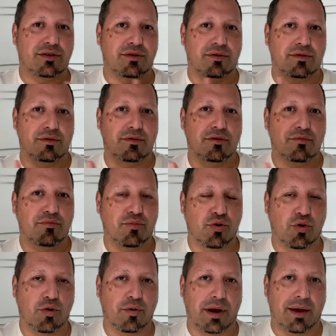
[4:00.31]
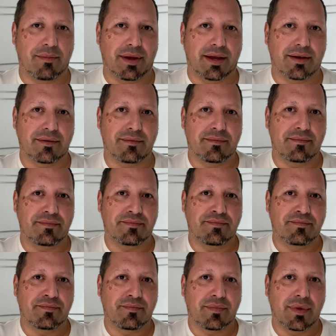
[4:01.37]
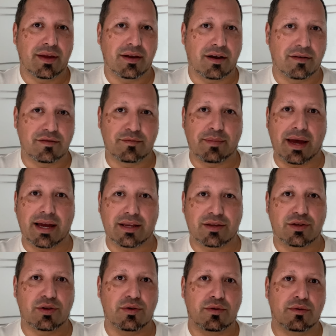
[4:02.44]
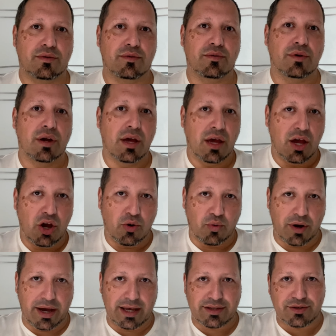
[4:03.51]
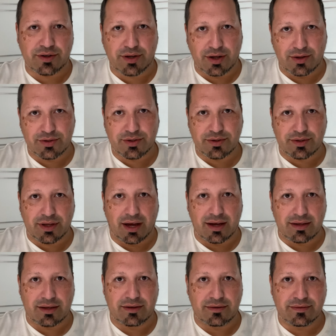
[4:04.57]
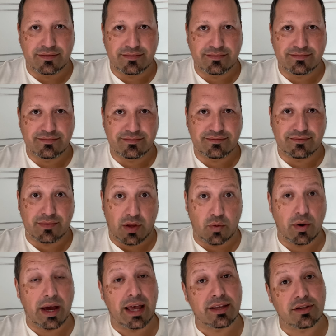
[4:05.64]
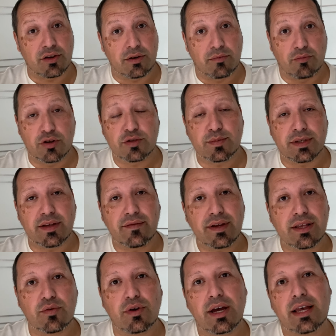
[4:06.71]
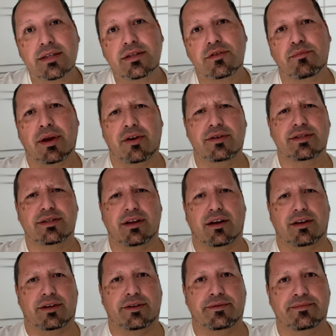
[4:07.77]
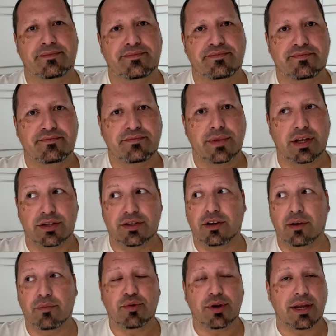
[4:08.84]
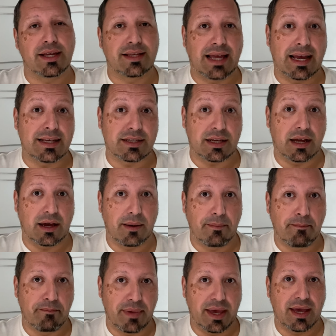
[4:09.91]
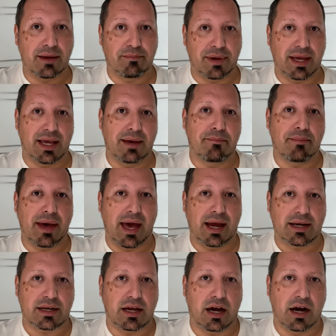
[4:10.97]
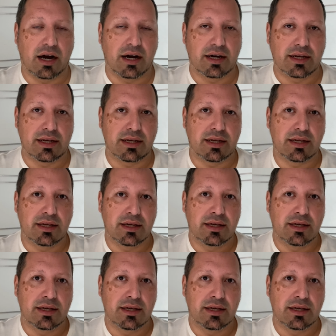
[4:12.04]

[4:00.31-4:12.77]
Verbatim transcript: to programming, comes back to what has your culture taught you? What has your, more specifically, what has your parents taught you? Because your upbringing has a big, big impact on,